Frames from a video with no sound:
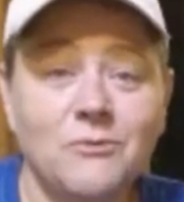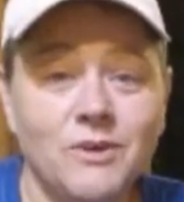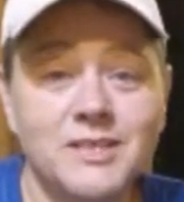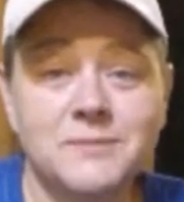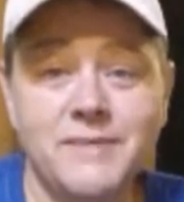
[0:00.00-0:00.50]
I
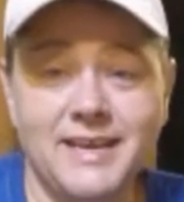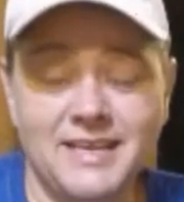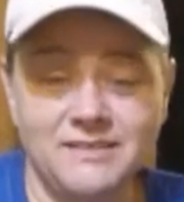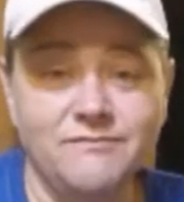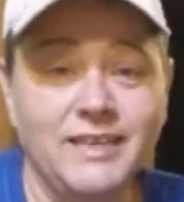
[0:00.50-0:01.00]
was
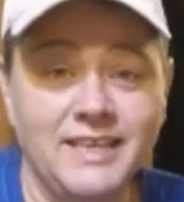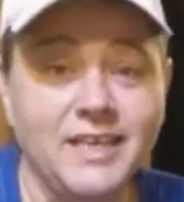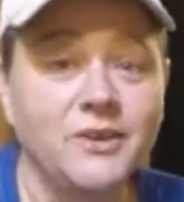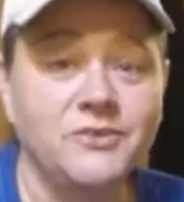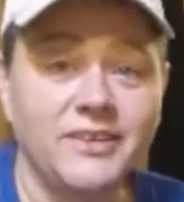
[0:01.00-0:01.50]
making a
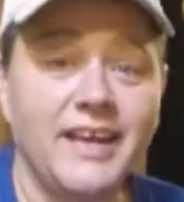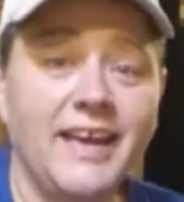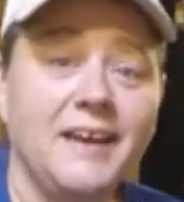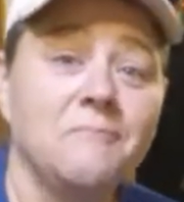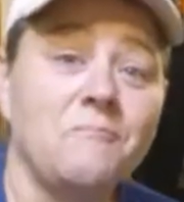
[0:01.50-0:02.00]
video
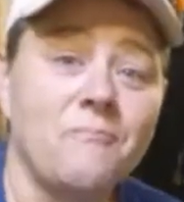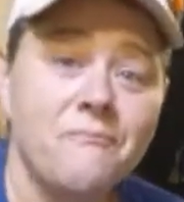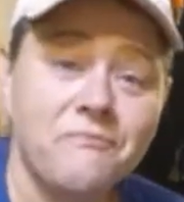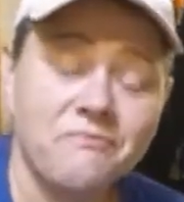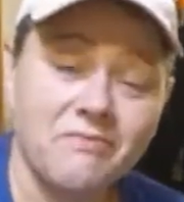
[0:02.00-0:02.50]
today
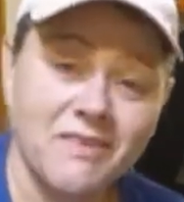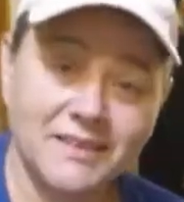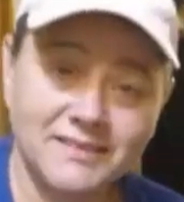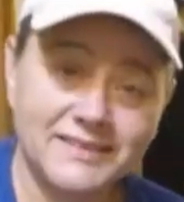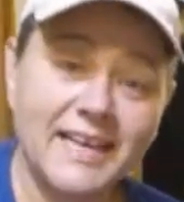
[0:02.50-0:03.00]

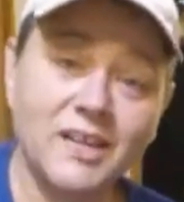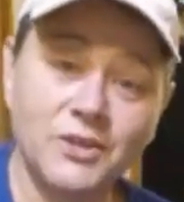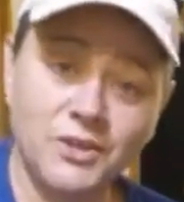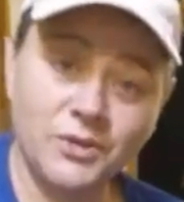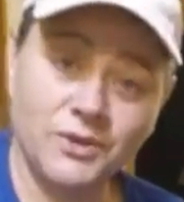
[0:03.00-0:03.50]

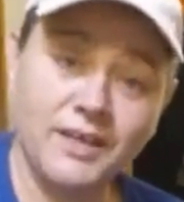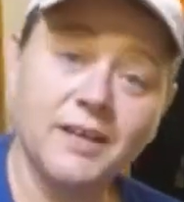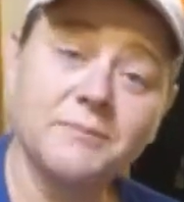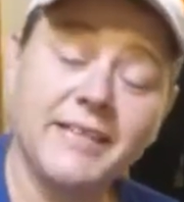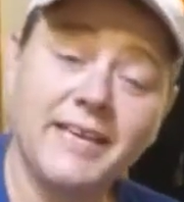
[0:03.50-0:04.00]
telling you the
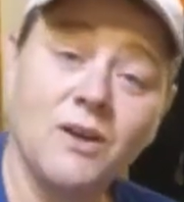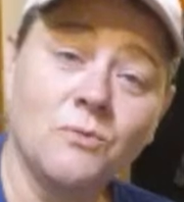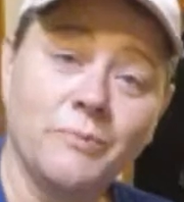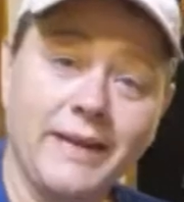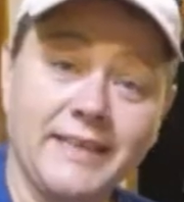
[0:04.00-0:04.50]
update
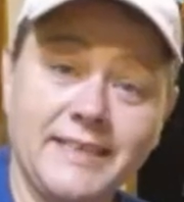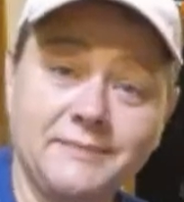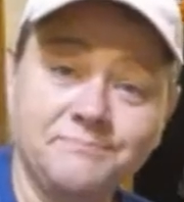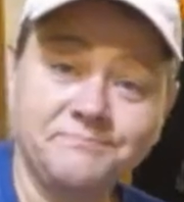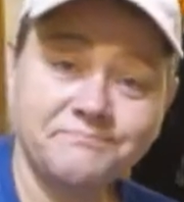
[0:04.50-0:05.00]
on
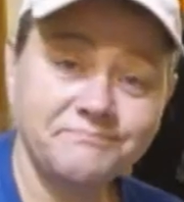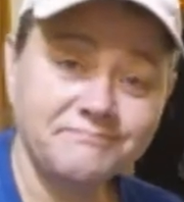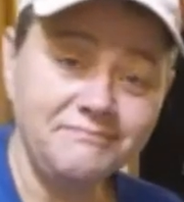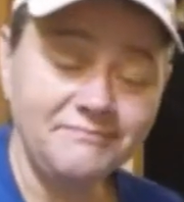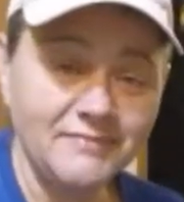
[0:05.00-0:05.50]
Bandit.
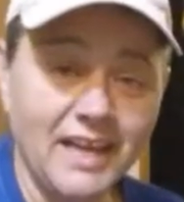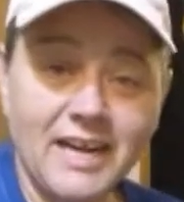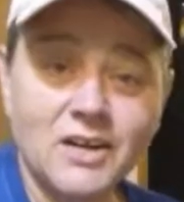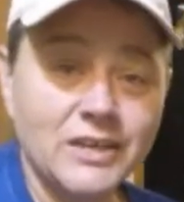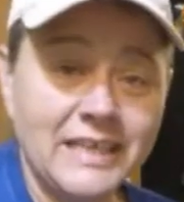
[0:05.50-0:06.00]

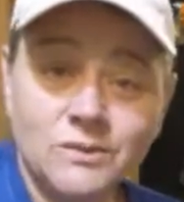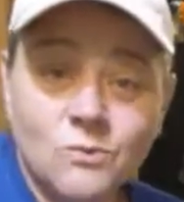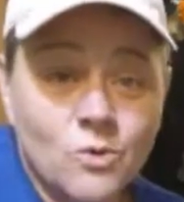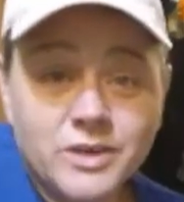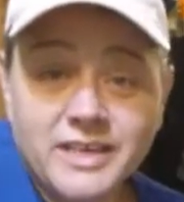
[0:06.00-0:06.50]
And I'll go ahead
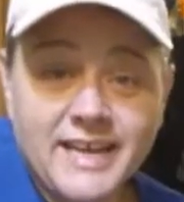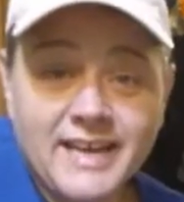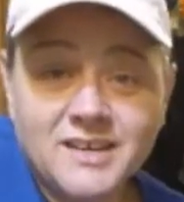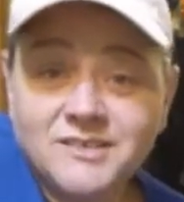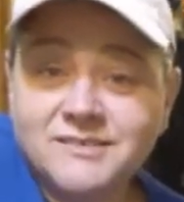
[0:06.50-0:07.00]
and warn you
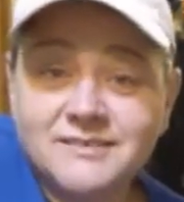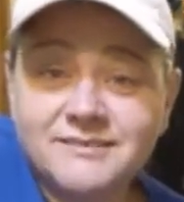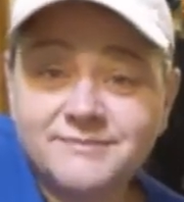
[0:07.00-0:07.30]
now.